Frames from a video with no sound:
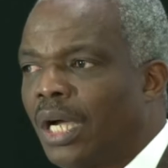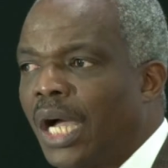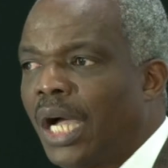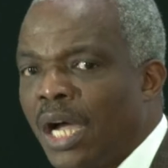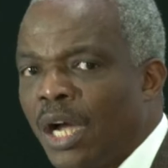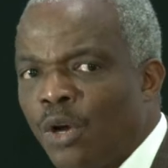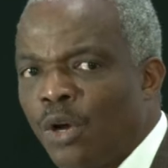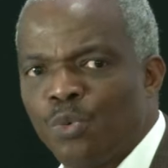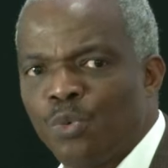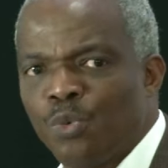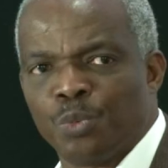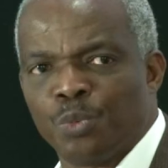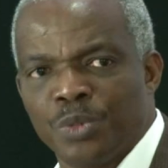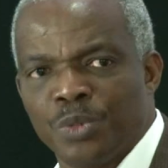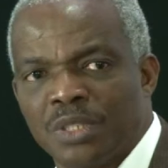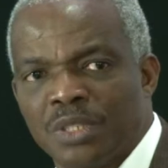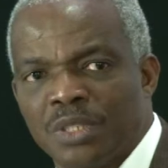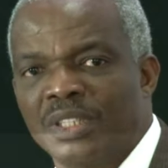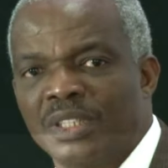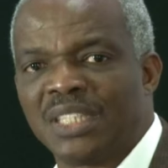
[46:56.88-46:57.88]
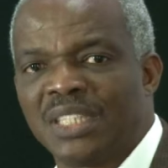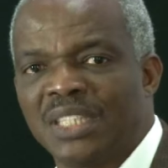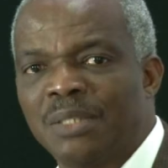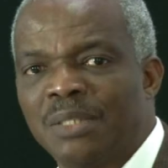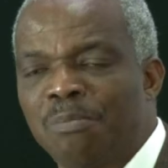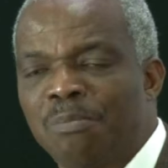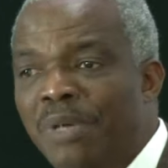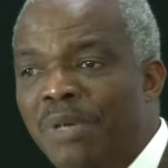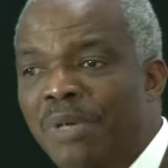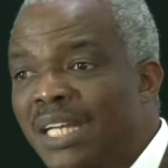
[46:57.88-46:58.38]
How will
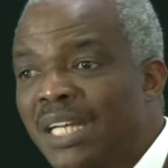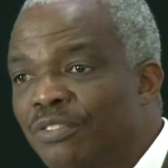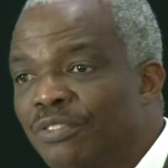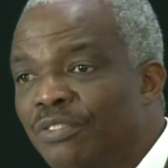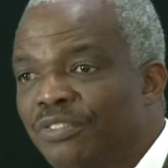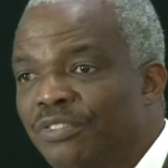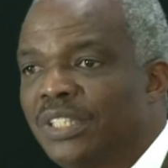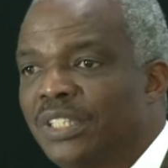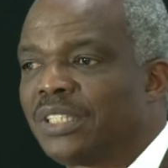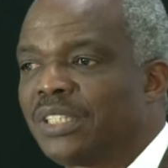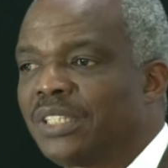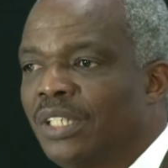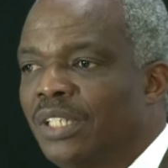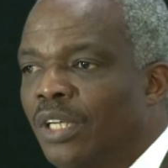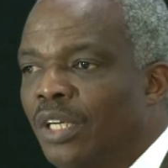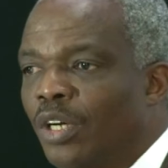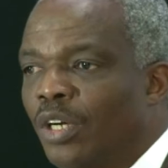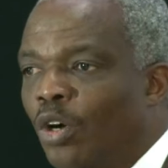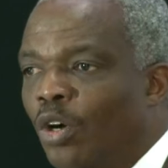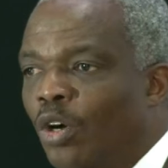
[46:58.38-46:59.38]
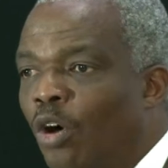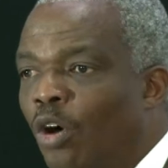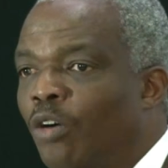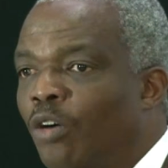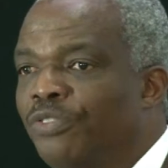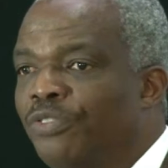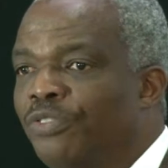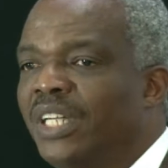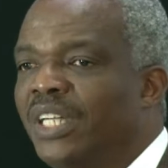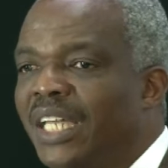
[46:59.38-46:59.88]
the benefits
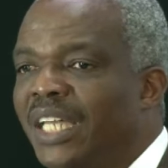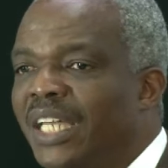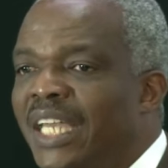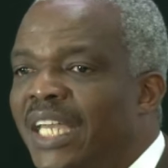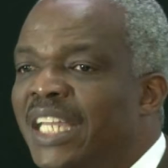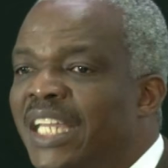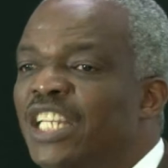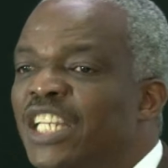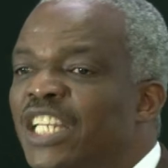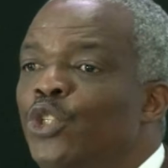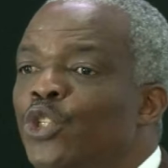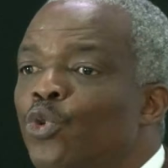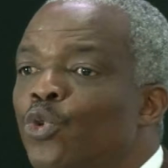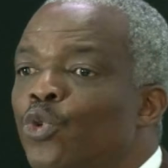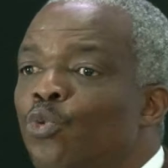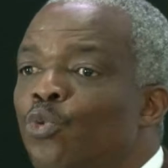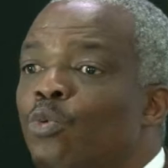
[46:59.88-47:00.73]
of a new